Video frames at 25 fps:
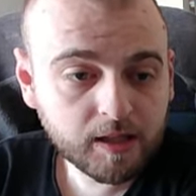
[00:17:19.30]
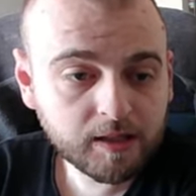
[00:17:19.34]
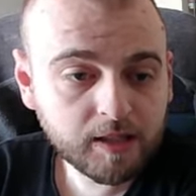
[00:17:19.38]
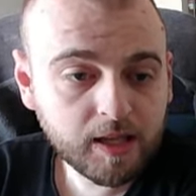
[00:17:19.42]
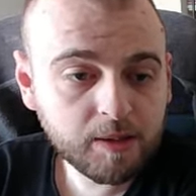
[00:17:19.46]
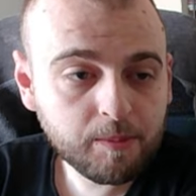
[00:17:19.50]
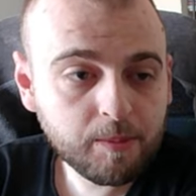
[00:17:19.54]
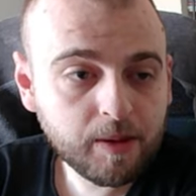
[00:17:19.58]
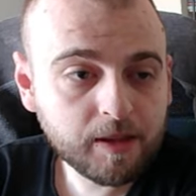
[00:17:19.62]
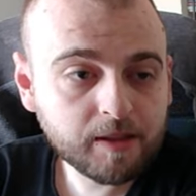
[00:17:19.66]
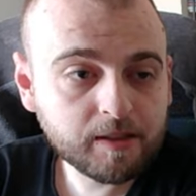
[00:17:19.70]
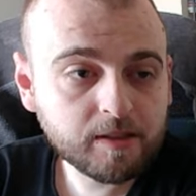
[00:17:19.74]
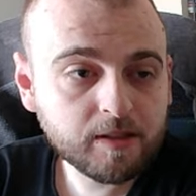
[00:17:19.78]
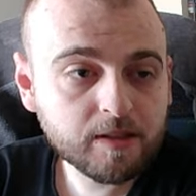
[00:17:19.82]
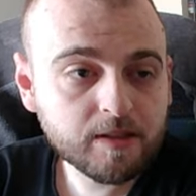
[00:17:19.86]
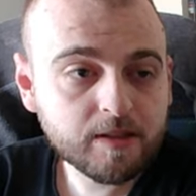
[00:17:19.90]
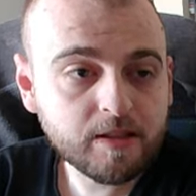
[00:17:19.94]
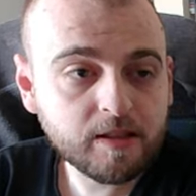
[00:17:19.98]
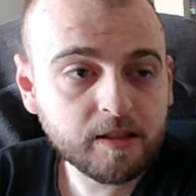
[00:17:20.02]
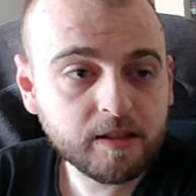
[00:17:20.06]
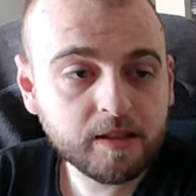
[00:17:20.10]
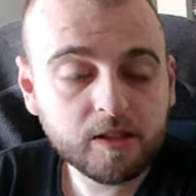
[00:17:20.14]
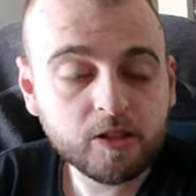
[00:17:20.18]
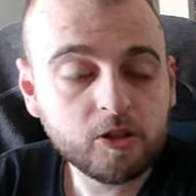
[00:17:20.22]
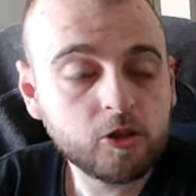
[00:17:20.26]
I might
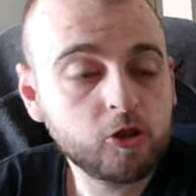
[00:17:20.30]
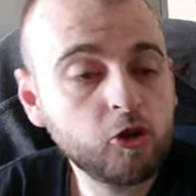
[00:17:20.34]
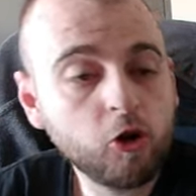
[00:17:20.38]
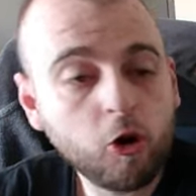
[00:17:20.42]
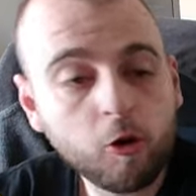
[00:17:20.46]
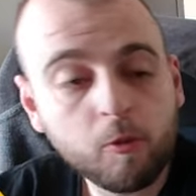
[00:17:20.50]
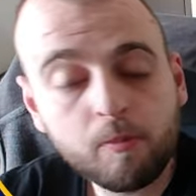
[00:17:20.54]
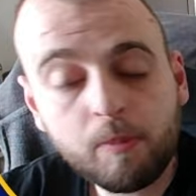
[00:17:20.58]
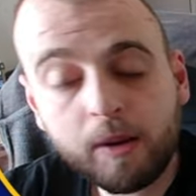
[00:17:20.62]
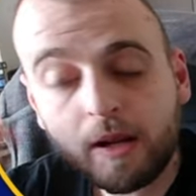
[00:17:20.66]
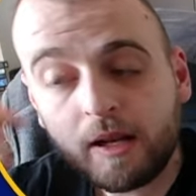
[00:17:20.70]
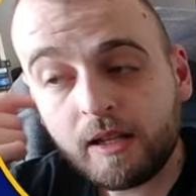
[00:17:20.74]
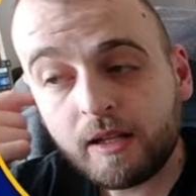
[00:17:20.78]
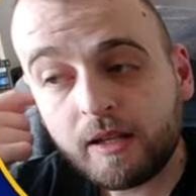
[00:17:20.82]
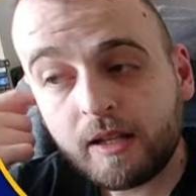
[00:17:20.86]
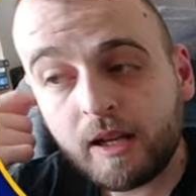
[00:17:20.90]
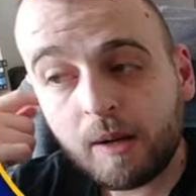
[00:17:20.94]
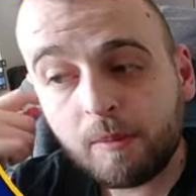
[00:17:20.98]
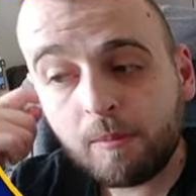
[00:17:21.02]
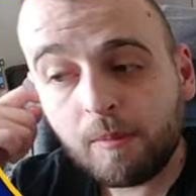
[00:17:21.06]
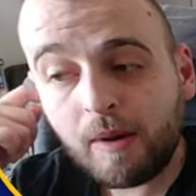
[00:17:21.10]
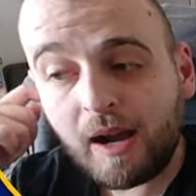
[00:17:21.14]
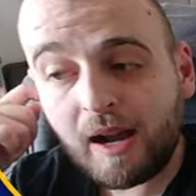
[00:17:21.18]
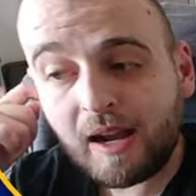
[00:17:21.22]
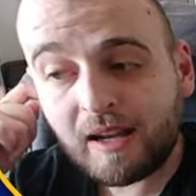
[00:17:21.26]
consider is Joe
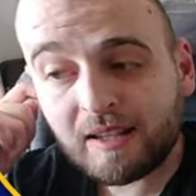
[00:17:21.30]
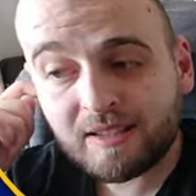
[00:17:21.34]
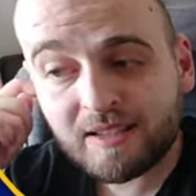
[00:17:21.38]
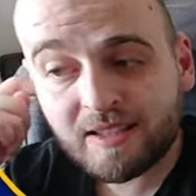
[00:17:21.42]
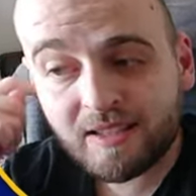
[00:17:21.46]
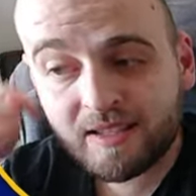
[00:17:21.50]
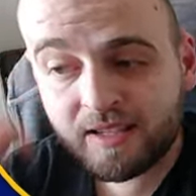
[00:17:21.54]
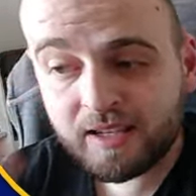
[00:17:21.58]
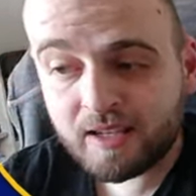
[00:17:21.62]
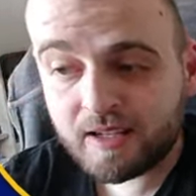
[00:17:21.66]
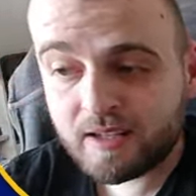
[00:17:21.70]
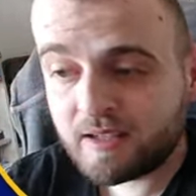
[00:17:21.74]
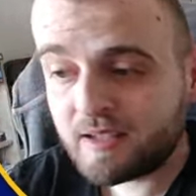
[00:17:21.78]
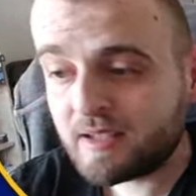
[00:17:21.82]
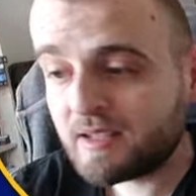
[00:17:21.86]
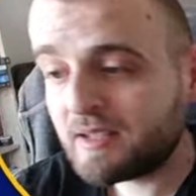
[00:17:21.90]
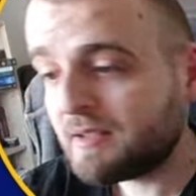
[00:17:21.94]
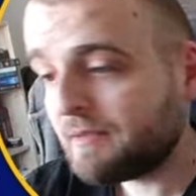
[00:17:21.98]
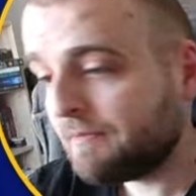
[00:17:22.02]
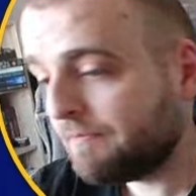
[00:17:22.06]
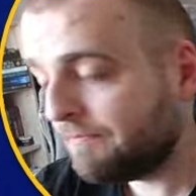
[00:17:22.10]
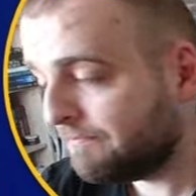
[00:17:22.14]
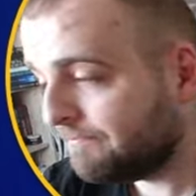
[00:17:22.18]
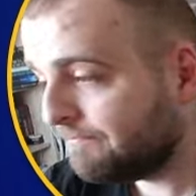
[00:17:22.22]
Bellingham at 6,